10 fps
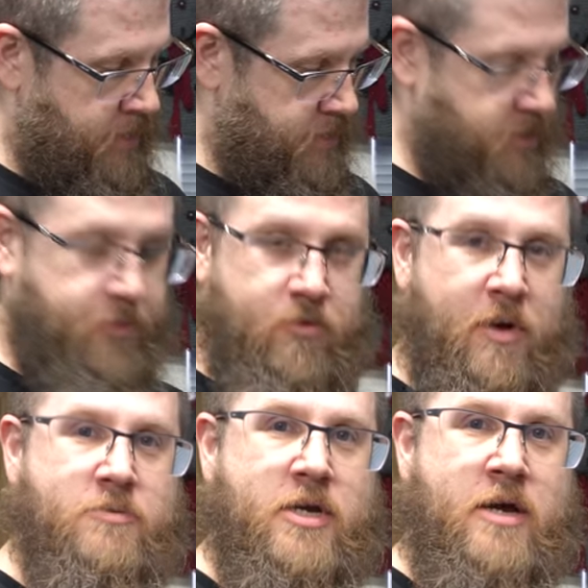Ship Your
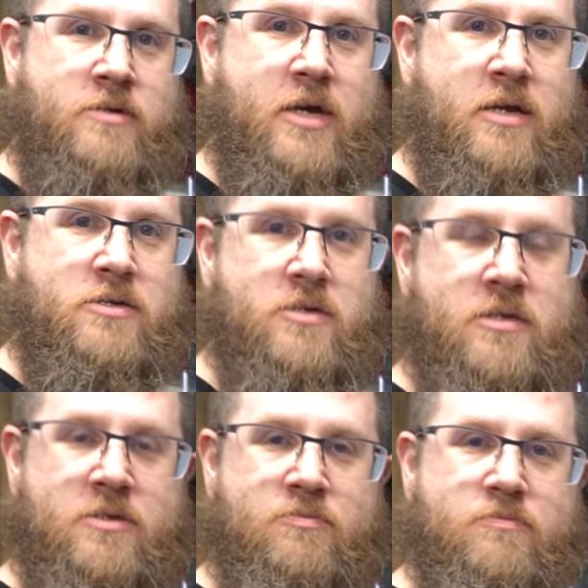Reptiles. Actually,
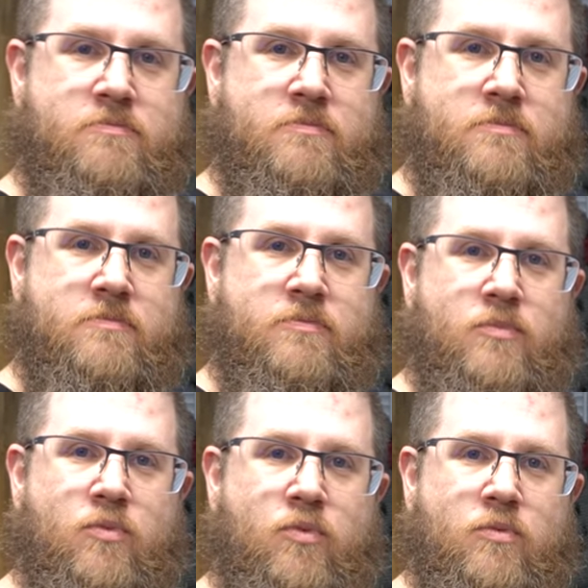
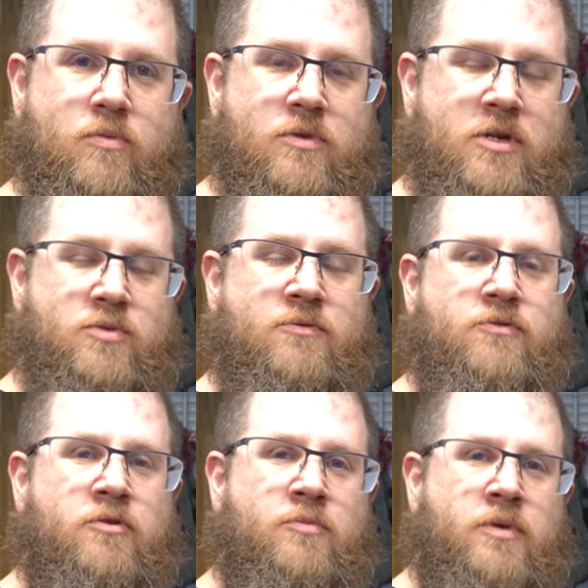these were
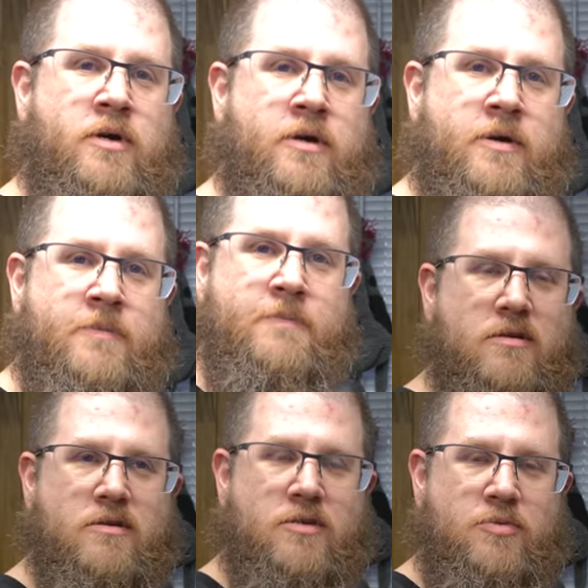from
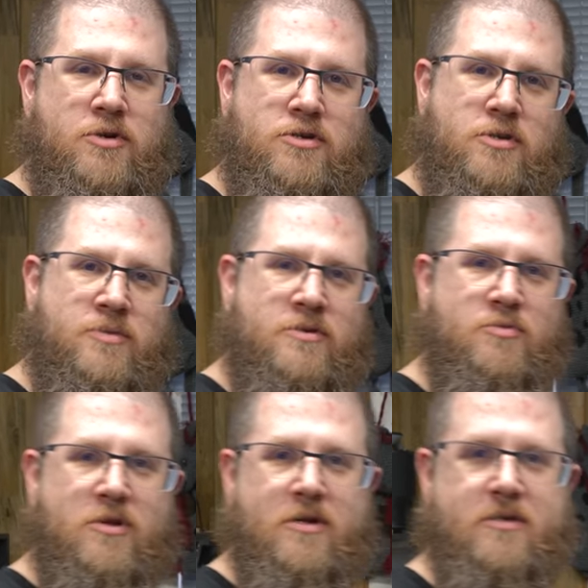Superior Shipping
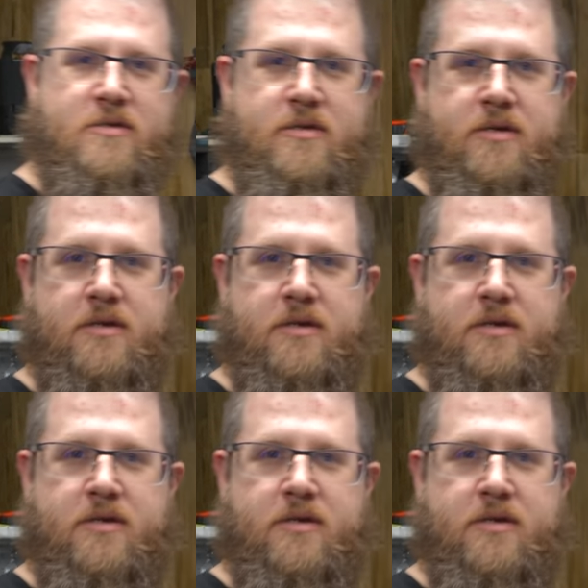Supplies.